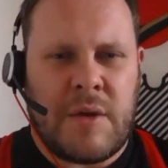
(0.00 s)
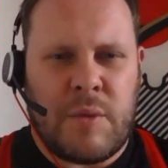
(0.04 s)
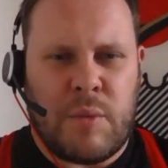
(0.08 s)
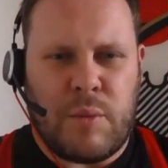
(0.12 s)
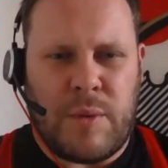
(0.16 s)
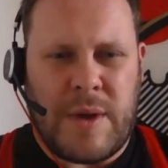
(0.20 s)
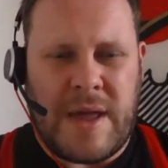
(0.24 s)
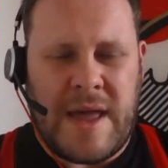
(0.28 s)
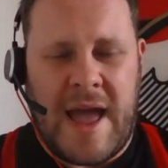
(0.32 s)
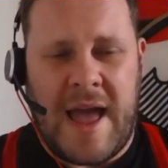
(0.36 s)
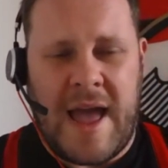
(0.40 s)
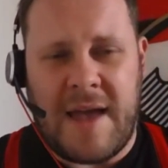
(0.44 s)

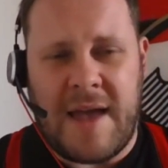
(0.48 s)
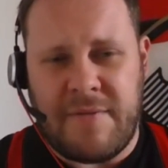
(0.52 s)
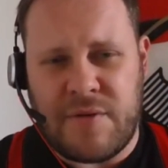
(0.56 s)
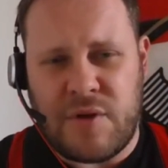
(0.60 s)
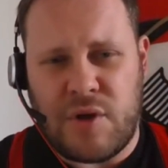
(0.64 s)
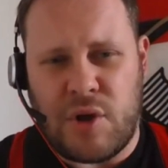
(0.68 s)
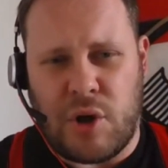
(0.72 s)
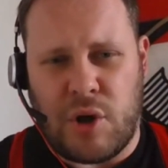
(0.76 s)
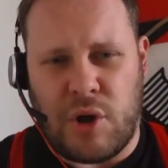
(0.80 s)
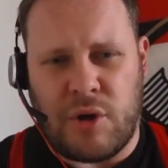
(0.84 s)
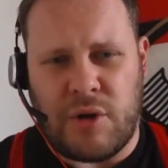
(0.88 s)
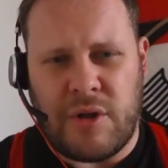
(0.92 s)
We have
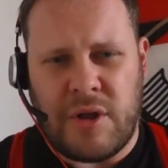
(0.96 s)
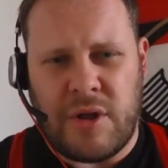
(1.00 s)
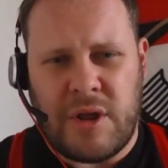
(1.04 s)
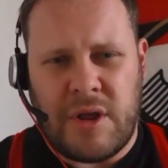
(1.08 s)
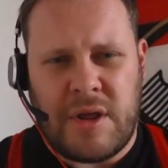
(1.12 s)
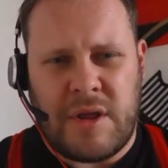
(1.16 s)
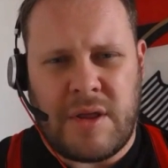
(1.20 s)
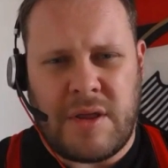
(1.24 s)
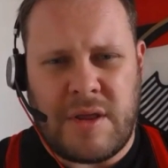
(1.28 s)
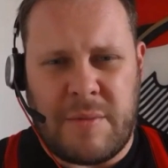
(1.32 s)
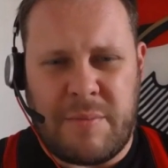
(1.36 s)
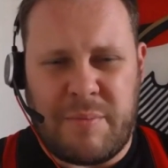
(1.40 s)
got
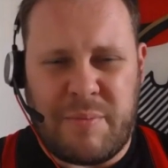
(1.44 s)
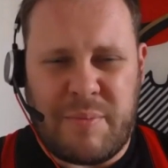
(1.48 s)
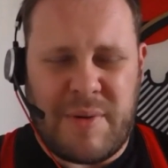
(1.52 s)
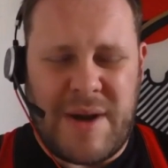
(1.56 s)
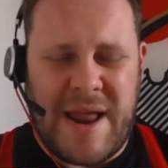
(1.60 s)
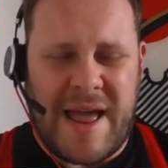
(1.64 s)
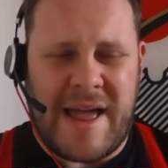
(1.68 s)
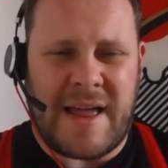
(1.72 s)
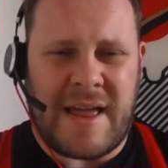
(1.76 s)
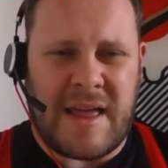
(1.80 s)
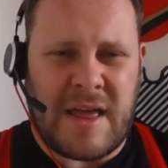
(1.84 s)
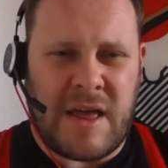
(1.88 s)
the
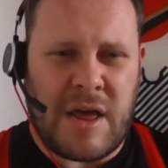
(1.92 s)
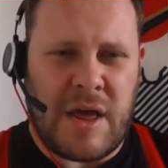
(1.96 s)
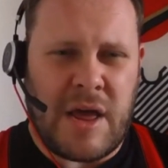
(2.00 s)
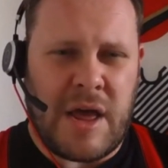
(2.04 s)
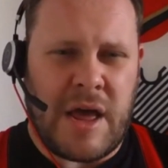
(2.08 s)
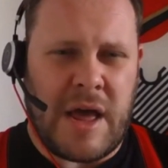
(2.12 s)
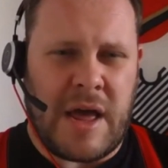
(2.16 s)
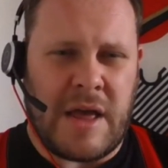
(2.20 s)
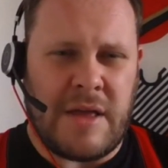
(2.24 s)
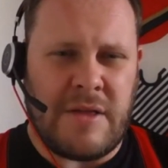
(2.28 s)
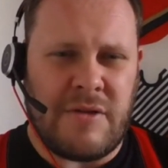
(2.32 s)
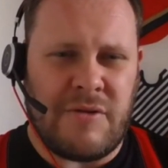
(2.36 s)
black
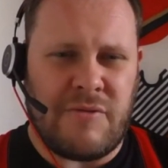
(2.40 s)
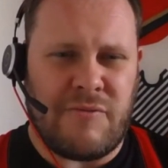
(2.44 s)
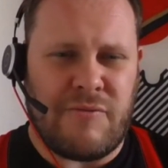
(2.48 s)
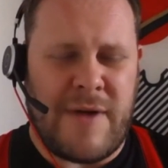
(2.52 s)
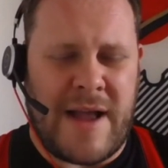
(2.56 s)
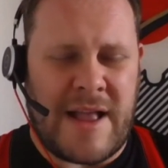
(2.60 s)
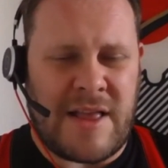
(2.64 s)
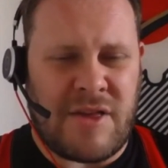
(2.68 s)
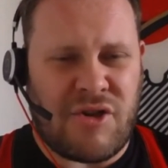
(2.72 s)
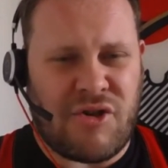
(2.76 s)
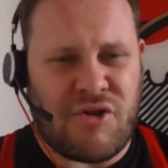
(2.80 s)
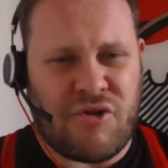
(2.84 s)
and
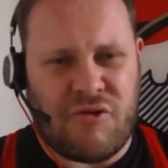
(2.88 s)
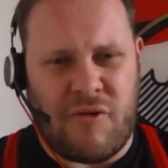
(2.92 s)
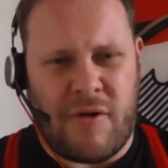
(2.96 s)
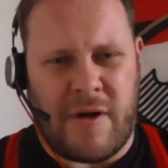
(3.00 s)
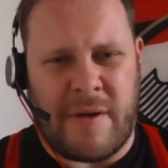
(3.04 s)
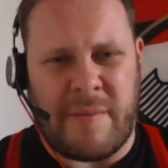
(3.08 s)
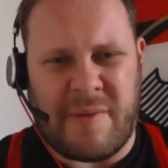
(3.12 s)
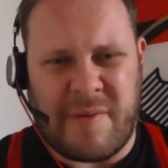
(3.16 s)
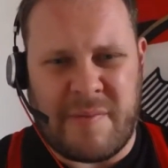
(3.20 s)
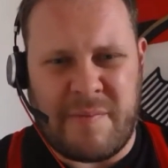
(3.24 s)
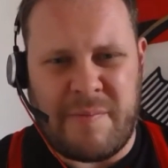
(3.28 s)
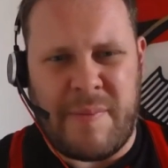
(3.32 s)
red
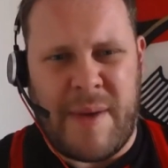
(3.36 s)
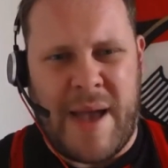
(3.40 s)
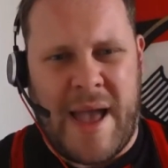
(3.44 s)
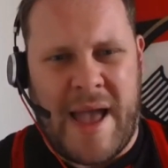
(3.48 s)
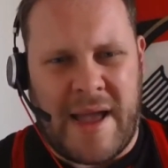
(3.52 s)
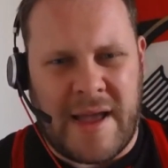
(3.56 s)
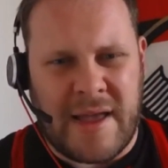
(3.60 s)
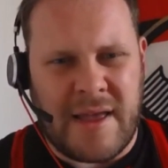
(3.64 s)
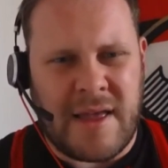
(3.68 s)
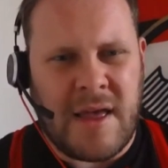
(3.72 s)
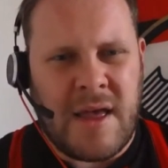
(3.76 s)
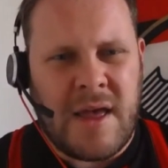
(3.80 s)
stripes
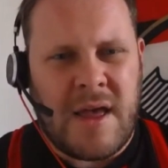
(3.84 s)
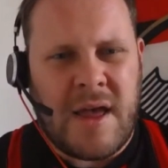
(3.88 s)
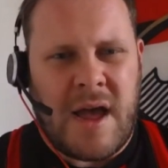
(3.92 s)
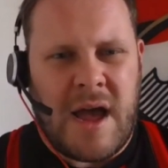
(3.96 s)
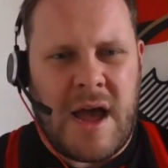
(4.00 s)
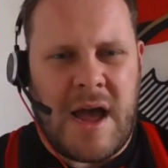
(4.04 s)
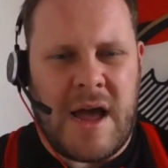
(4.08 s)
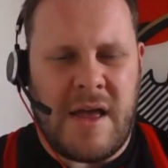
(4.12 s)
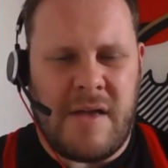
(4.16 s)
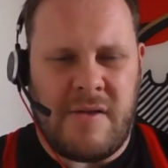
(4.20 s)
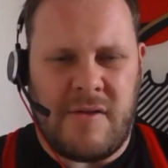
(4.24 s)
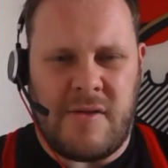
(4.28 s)
back,
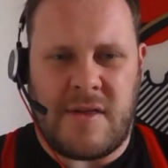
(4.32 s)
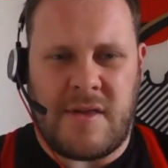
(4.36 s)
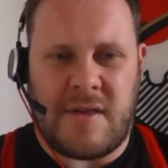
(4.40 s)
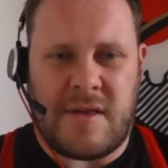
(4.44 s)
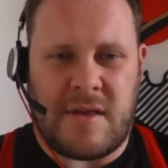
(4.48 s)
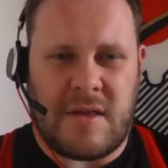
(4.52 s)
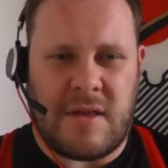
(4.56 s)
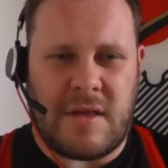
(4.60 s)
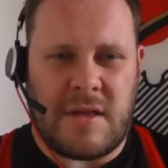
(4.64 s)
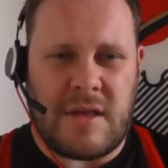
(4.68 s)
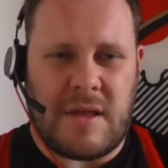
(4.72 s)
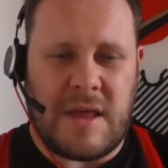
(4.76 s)
and
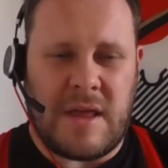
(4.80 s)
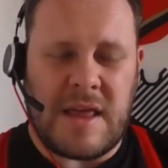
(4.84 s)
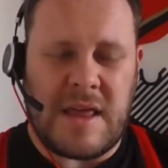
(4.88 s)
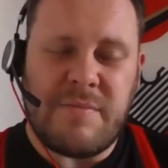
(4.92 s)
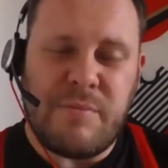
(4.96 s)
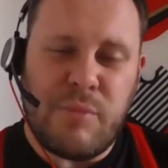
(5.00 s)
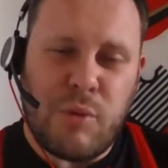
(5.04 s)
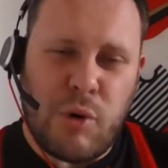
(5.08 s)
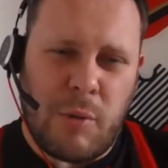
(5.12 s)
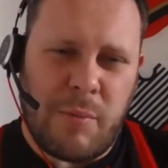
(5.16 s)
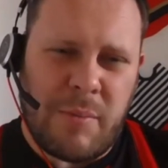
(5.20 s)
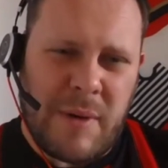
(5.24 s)
it's
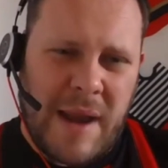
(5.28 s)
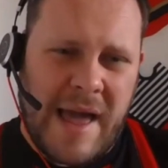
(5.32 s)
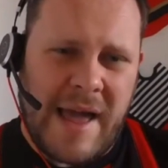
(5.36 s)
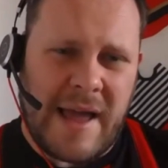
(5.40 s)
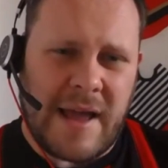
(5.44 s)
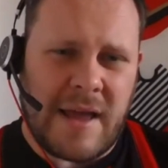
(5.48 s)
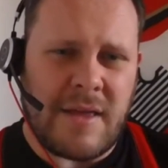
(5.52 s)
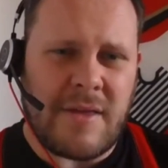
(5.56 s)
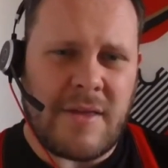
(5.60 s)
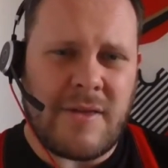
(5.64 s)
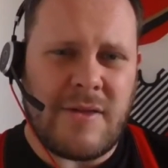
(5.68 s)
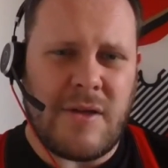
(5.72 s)
more
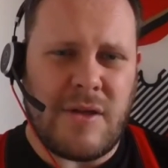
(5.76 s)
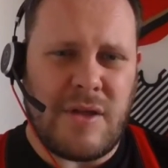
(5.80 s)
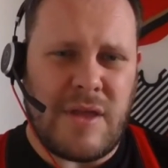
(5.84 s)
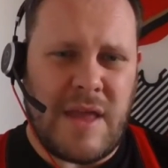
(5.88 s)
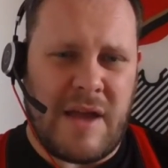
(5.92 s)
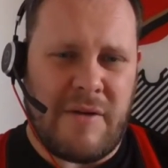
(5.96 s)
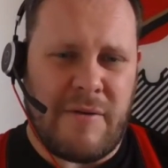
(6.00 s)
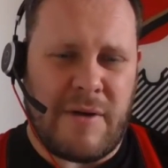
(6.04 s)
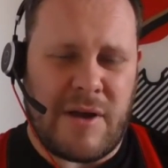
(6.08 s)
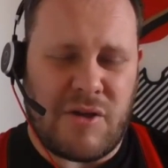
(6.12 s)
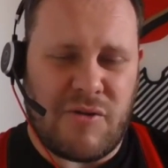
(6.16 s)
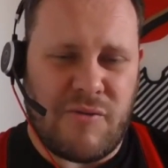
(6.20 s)
black than
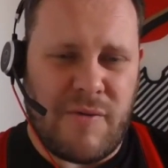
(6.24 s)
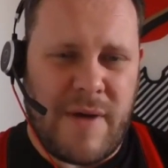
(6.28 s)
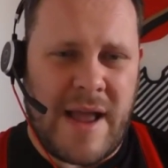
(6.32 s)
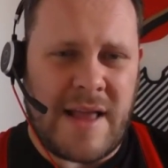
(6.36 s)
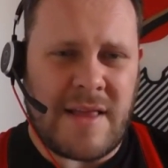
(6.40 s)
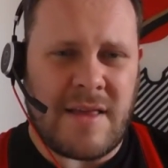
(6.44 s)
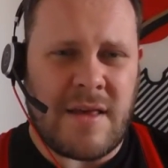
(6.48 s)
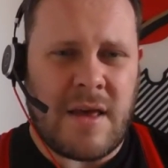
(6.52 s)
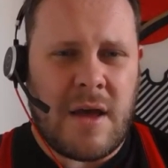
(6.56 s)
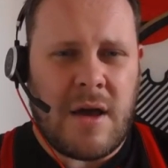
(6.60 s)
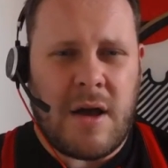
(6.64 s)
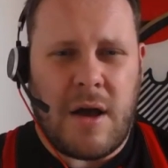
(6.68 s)
there is red.